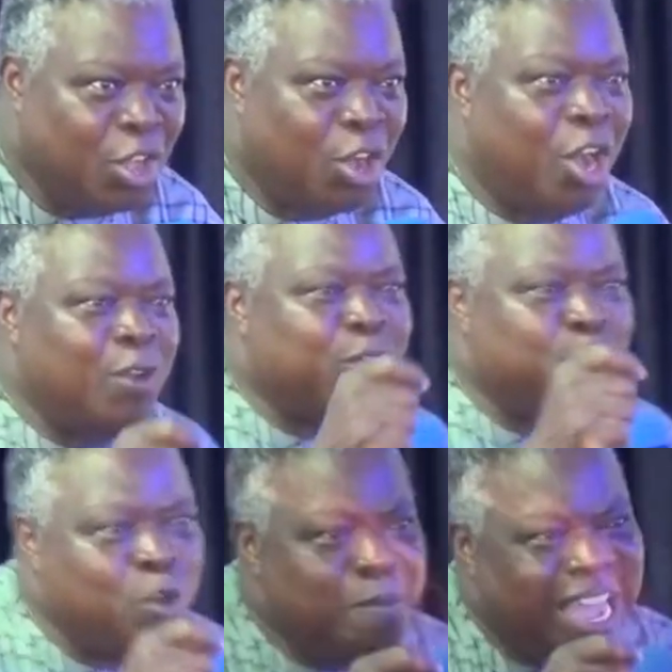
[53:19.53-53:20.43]
of
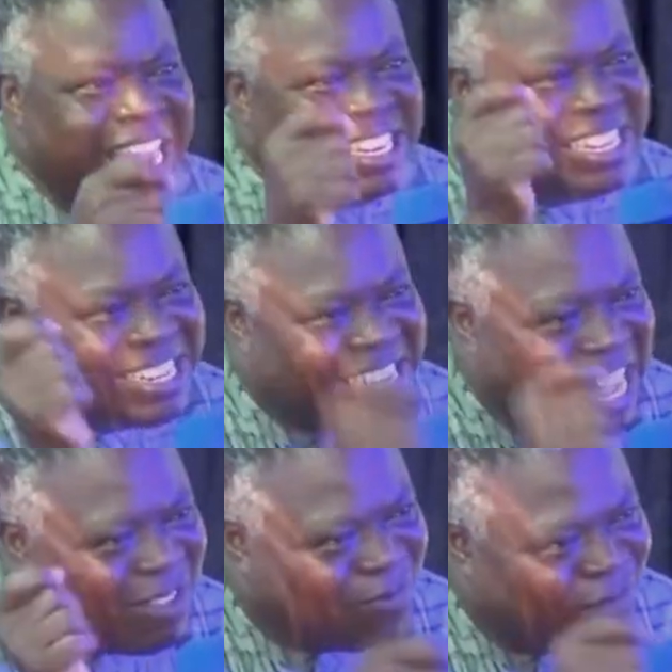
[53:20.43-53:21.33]
whom I
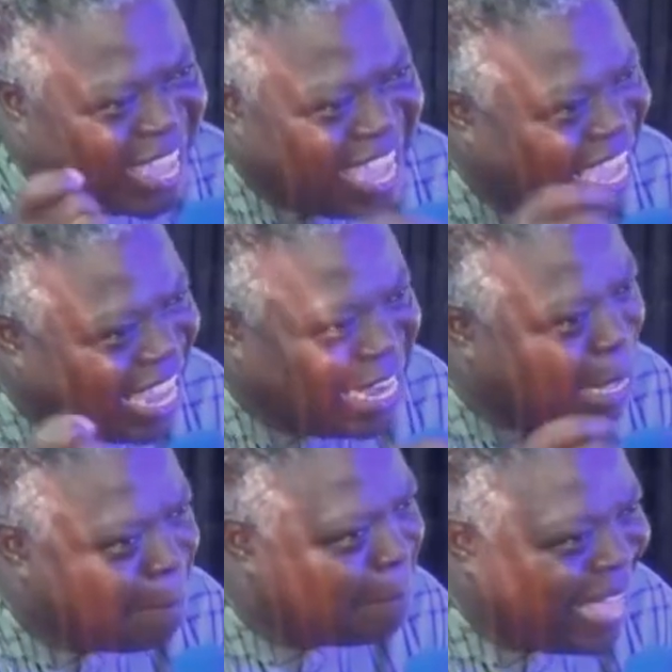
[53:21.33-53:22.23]
travail
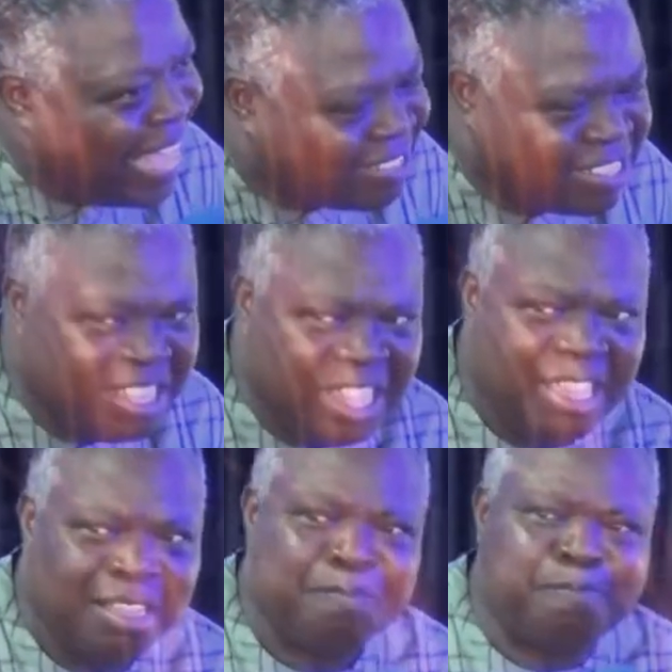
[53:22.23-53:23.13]
in birth.
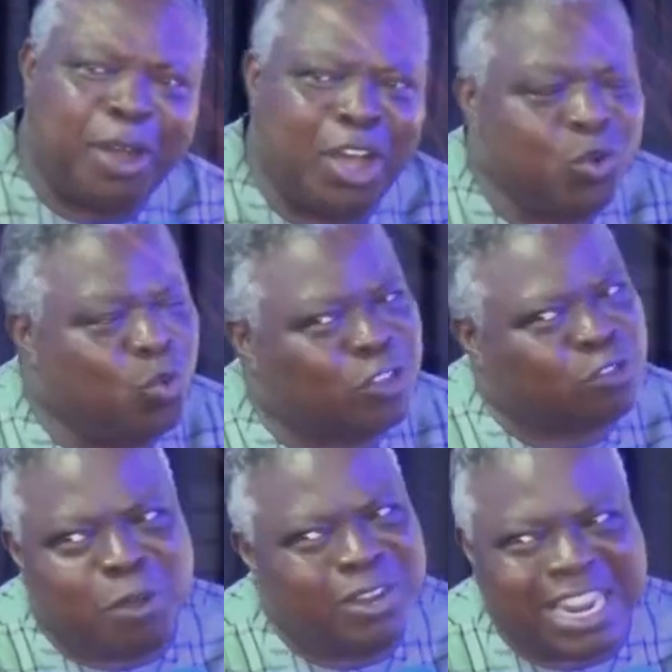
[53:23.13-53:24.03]
Paul was
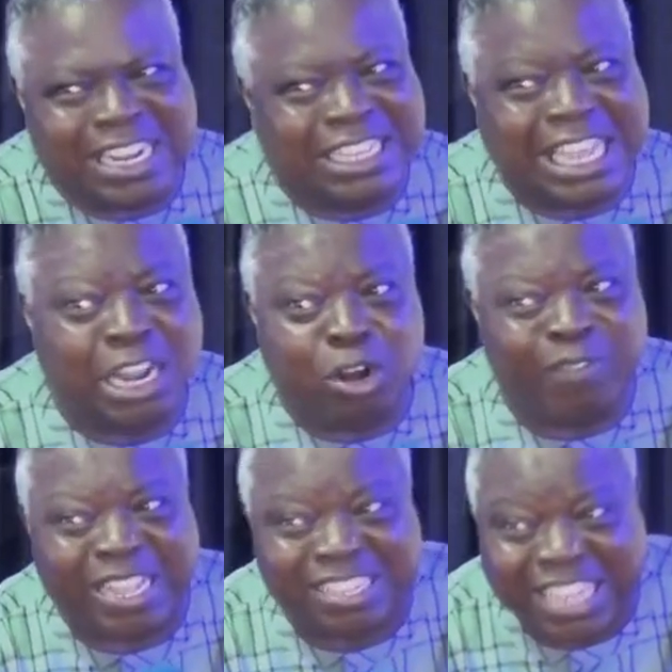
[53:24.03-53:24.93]
not a general
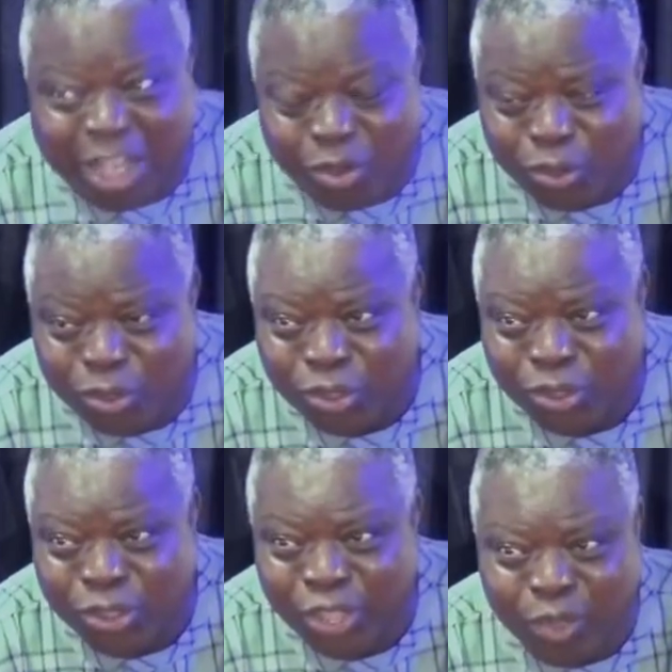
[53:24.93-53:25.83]
overseer.
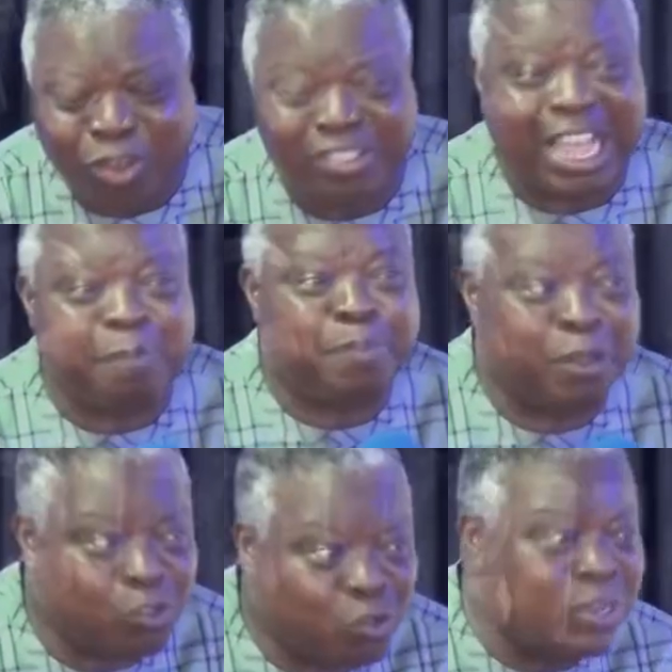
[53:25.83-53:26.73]
He was the
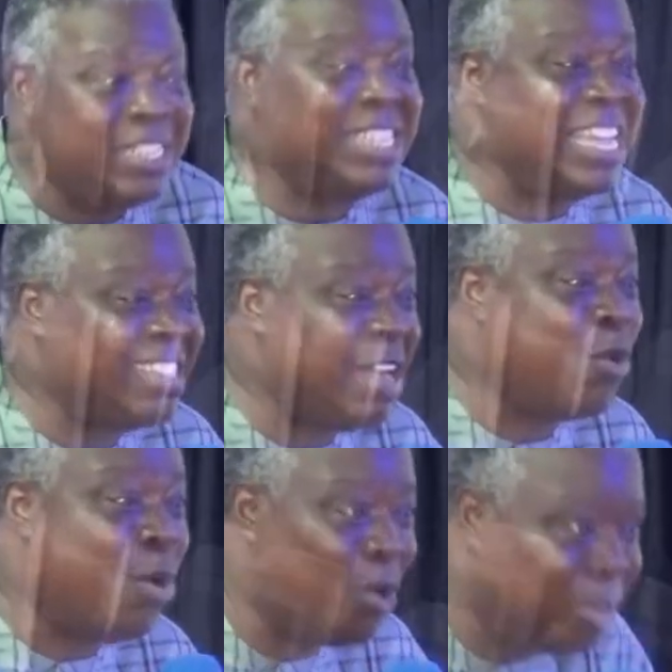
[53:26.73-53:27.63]
apostle to the Gentile
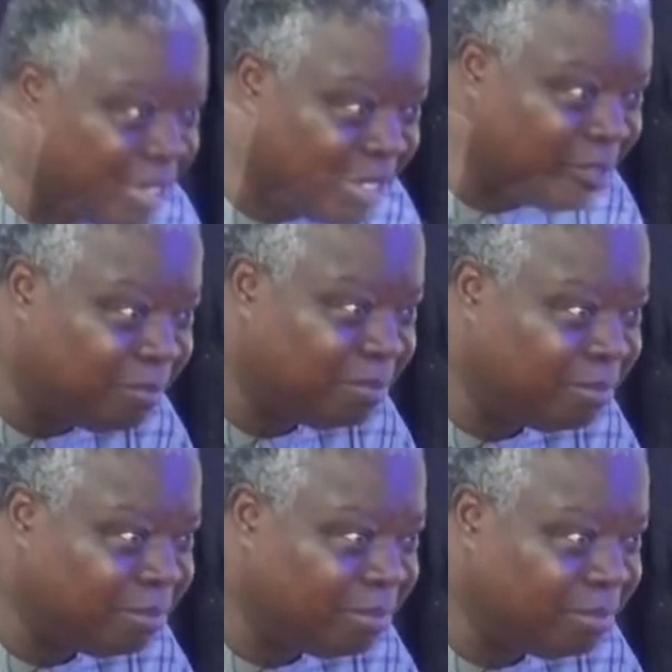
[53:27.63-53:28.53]
world
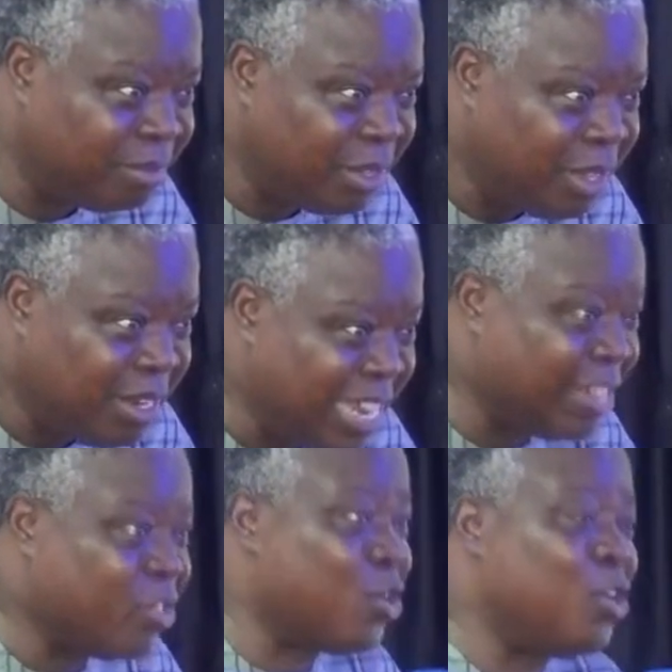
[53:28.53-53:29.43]

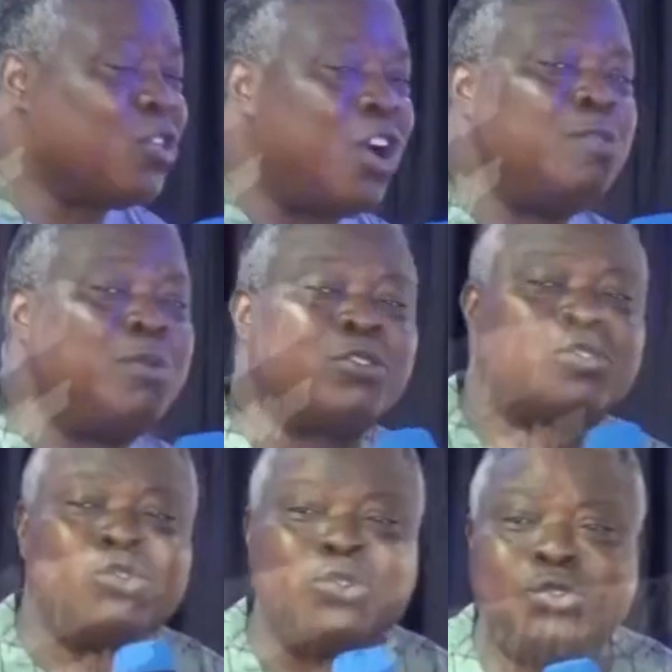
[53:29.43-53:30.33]
that wrote
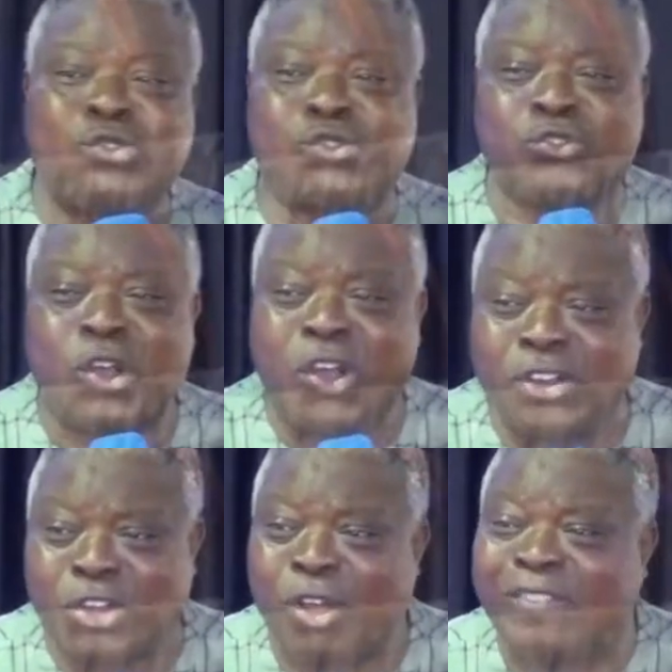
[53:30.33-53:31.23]
almost
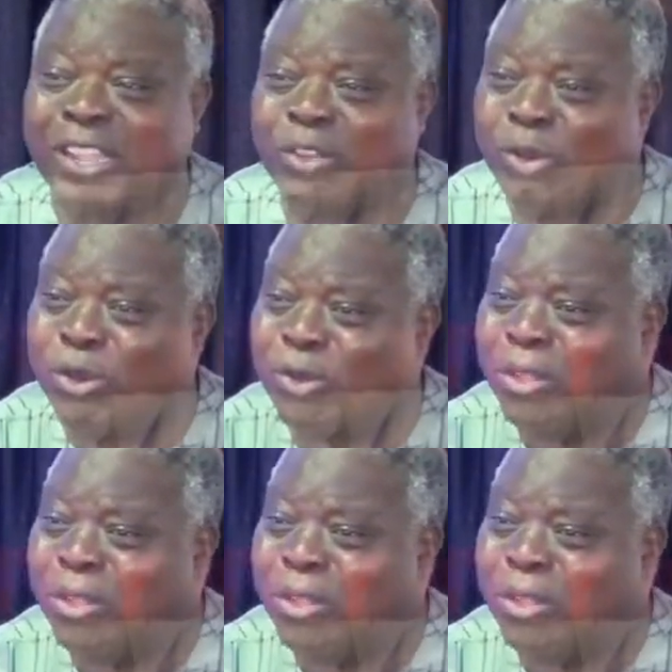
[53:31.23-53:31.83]
two-thirds of the whole